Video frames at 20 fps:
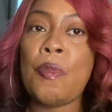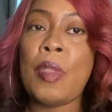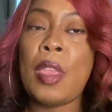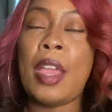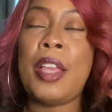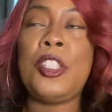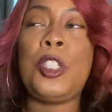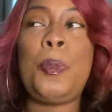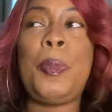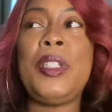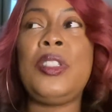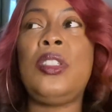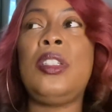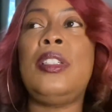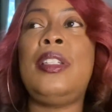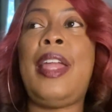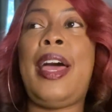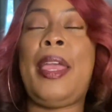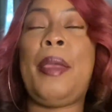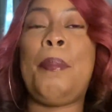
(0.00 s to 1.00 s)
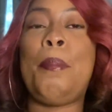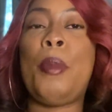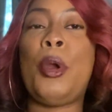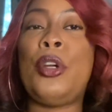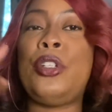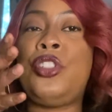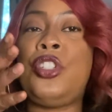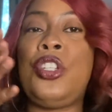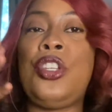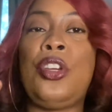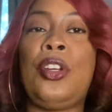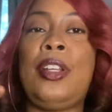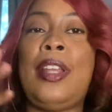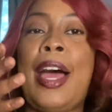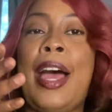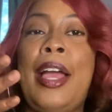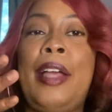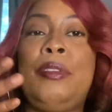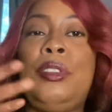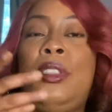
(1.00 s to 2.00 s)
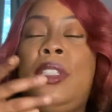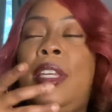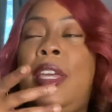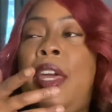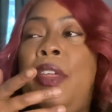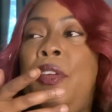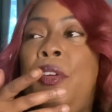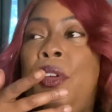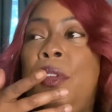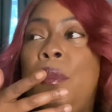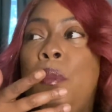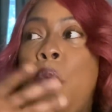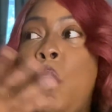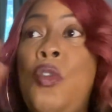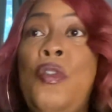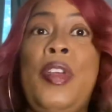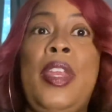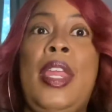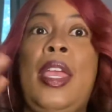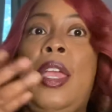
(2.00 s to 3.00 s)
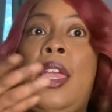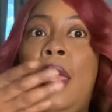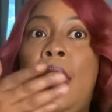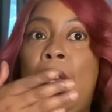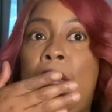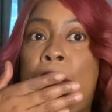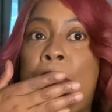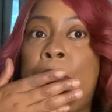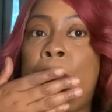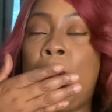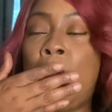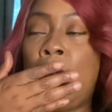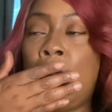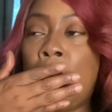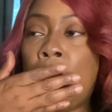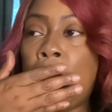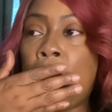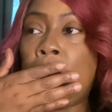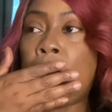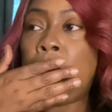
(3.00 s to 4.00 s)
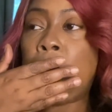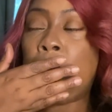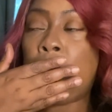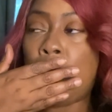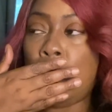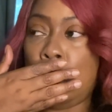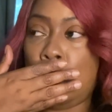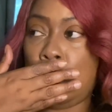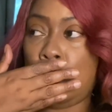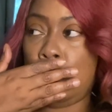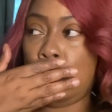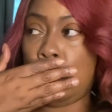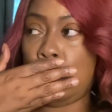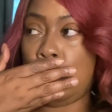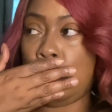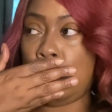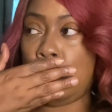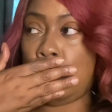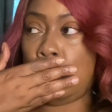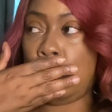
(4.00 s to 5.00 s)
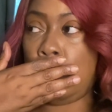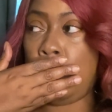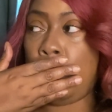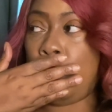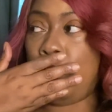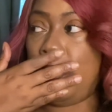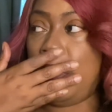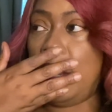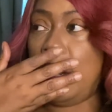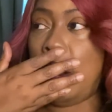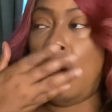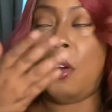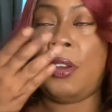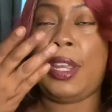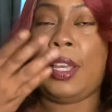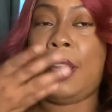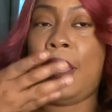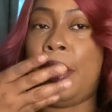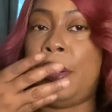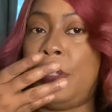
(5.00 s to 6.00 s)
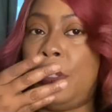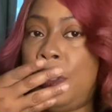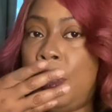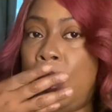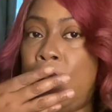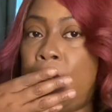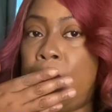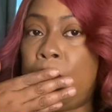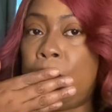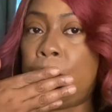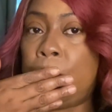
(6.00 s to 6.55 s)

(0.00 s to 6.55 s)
Especially like merging your lives together and moving in and all that kind of stuff.